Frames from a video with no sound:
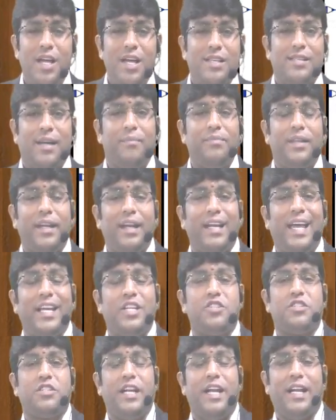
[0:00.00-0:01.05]
Something like
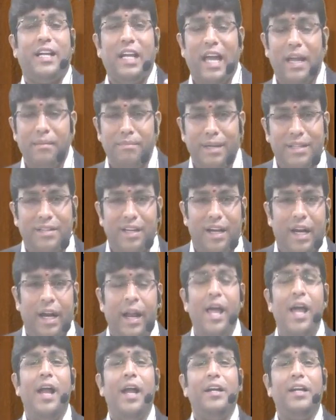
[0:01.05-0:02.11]
straight line method,